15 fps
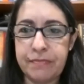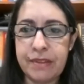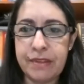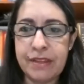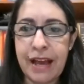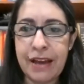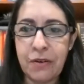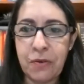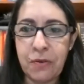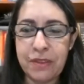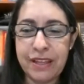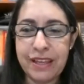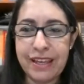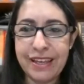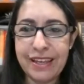not
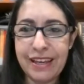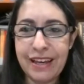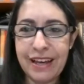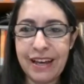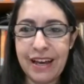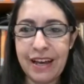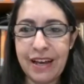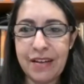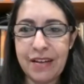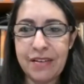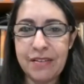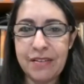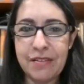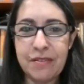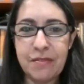only
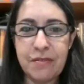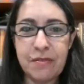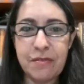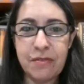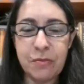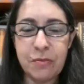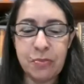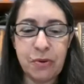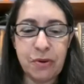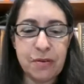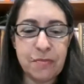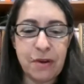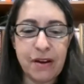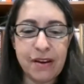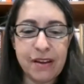support
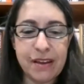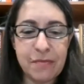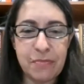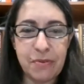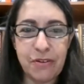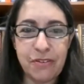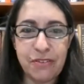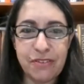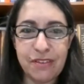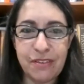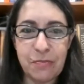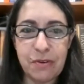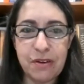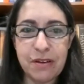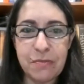Mark and purchase his
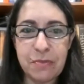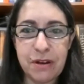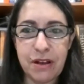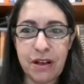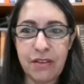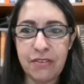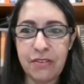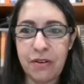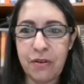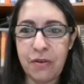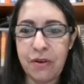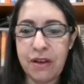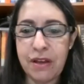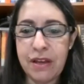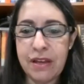book, but
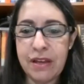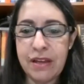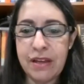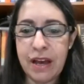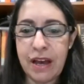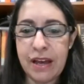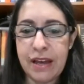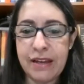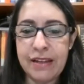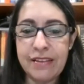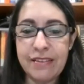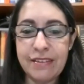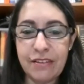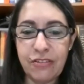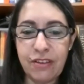also in
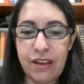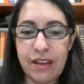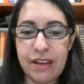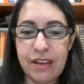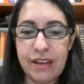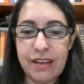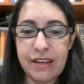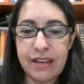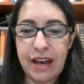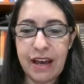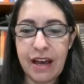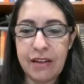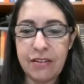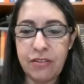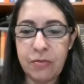addition
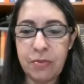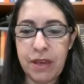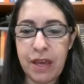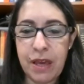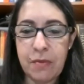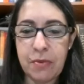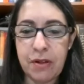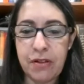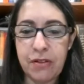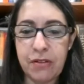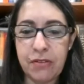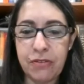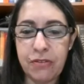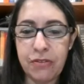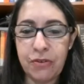to be
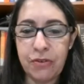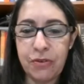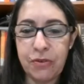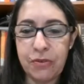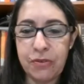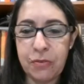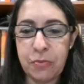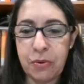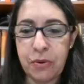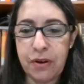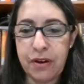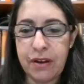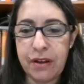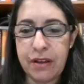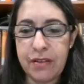able to
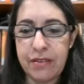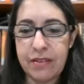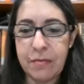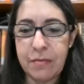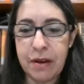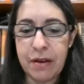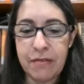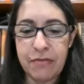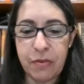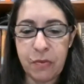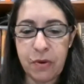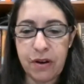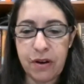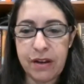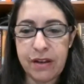support some of the
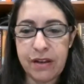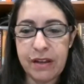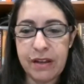work